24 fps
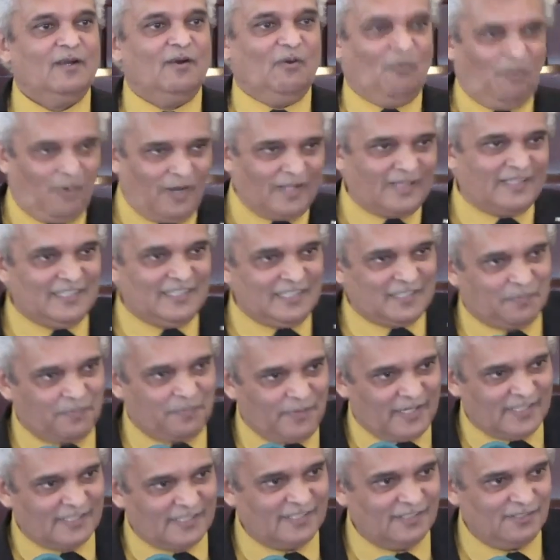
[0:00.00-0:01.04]
what is
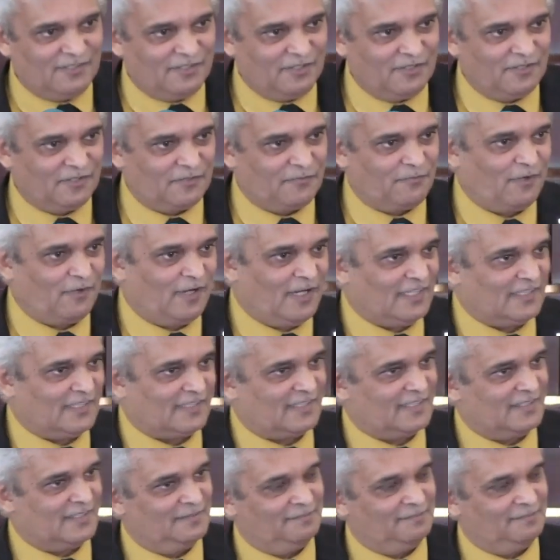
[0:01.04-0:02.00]
present truth for us?